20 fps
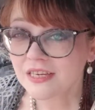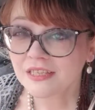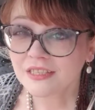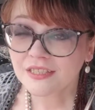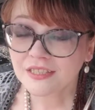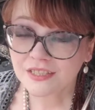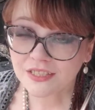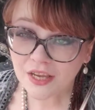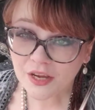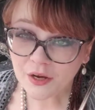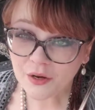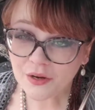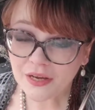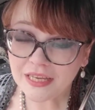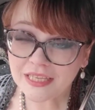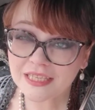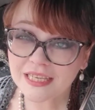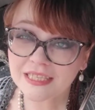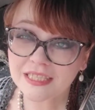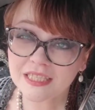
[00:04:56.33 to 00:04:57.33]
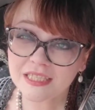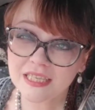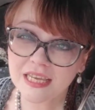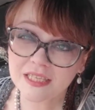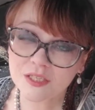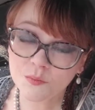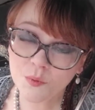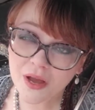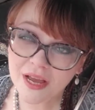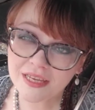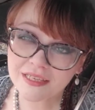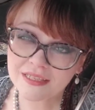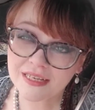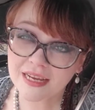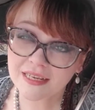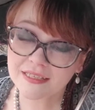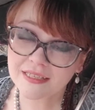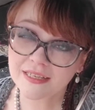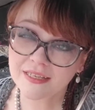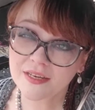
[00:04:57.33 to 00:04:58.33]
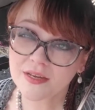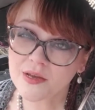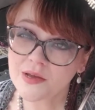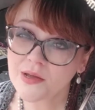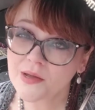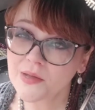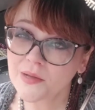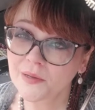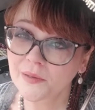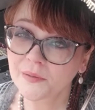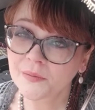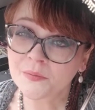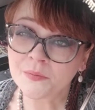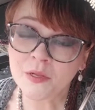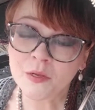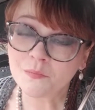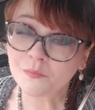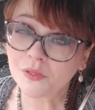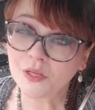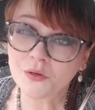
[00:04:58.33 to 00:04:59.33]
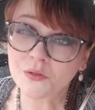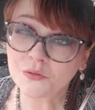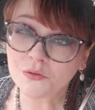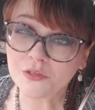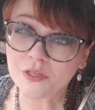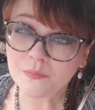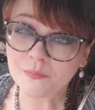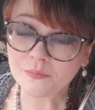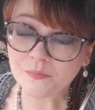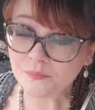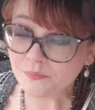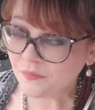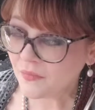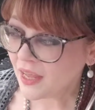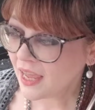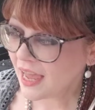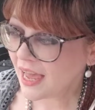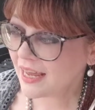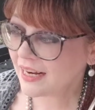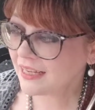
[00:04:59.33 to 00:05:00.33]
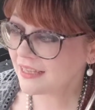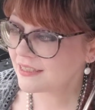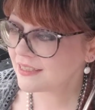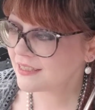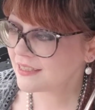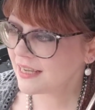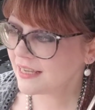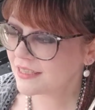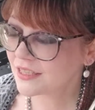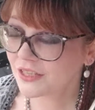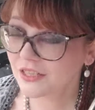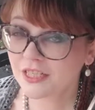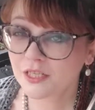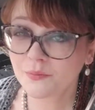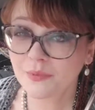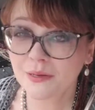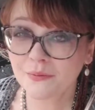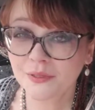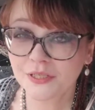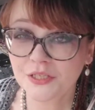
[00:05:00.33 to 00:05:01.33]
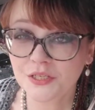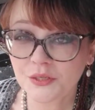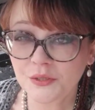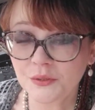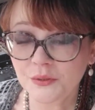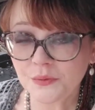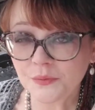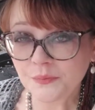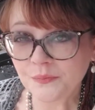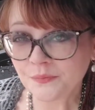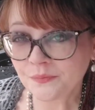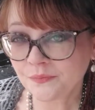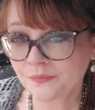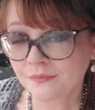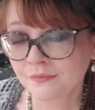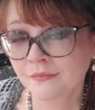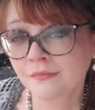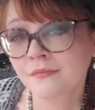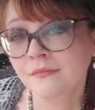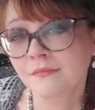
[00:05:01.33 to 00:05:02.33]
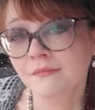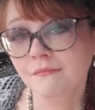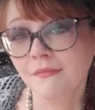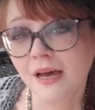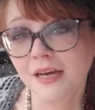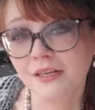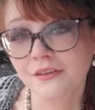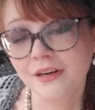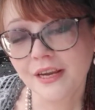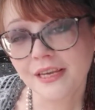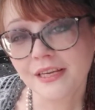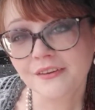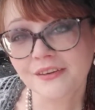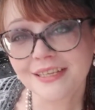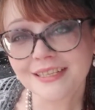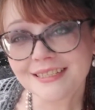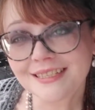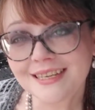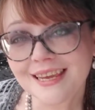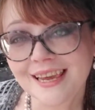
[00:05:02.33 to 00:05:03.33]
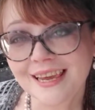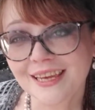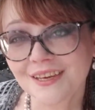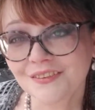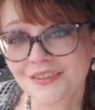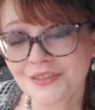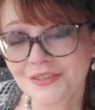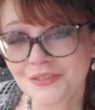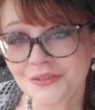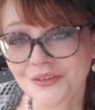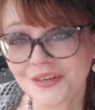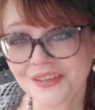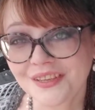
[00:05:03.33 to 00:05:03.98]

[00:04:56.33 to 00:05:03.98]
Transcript: So it's wise not to blow through them. and it's good to be able to moderate your intake of those sort of